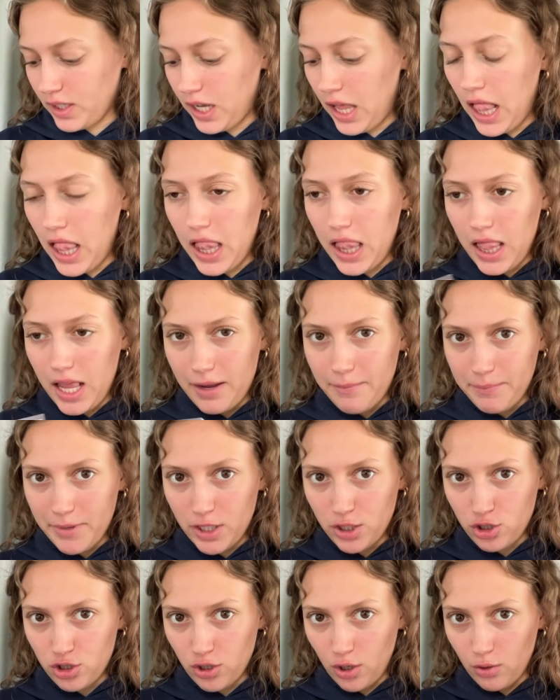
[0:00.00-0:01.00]
Let
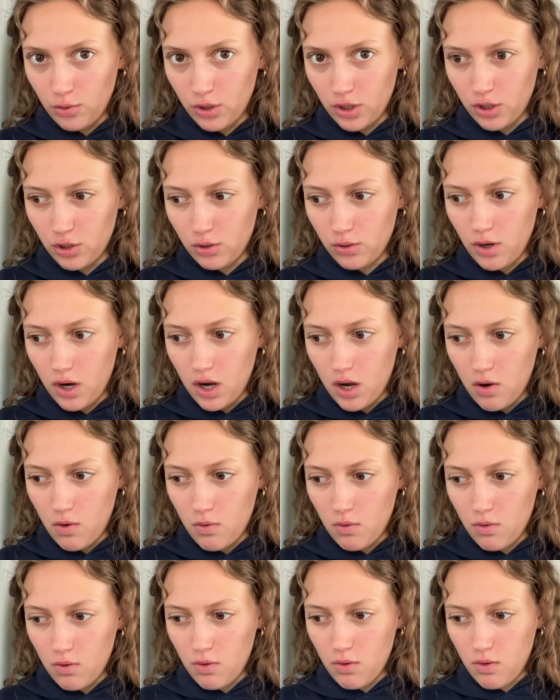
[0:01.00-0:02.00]
me show you.
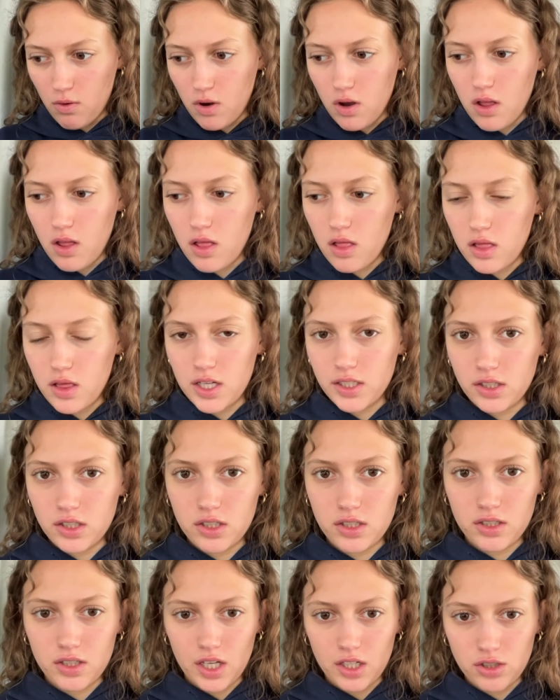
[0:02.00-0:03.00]
Let's
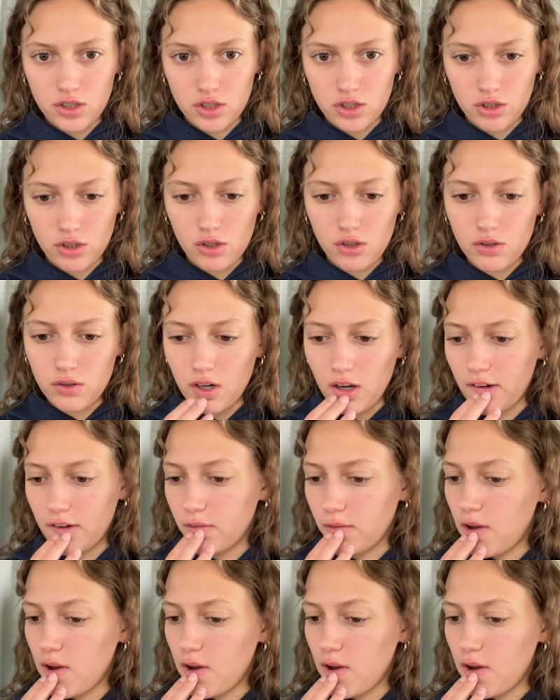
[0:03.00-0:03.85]
set you. I don't